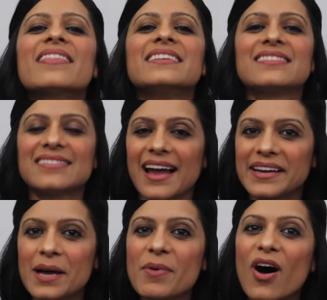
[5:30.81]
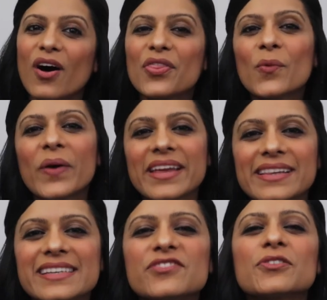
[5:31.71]
then sign up on the
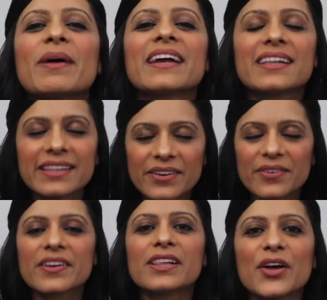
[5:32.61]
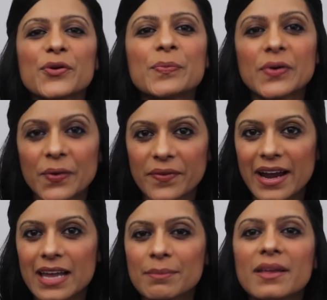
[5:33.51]
waitlist for my Clear the Clutter
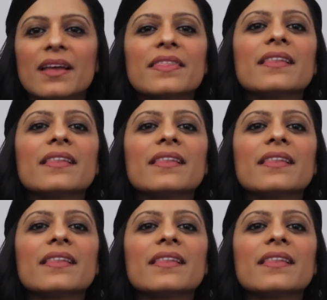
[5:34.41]
program.